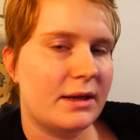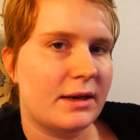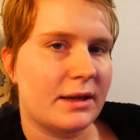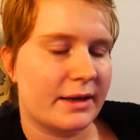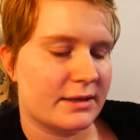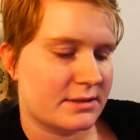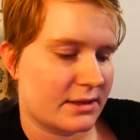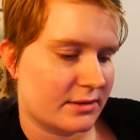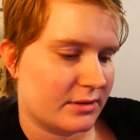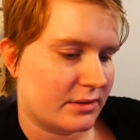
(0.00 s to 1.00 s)
Like I
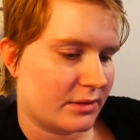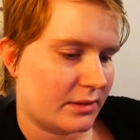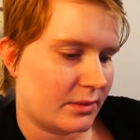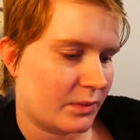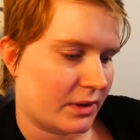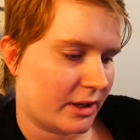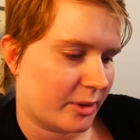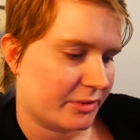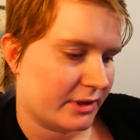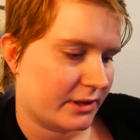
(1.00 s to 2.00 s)
said when I
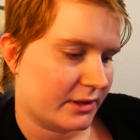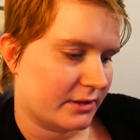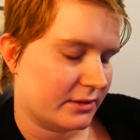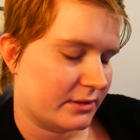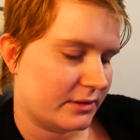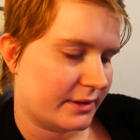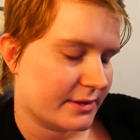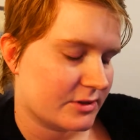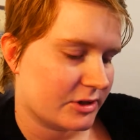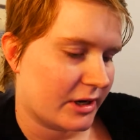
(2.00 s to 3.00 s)
updated
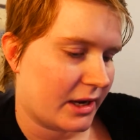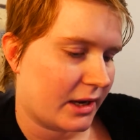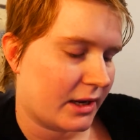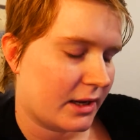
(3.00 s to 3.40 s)
yesterday,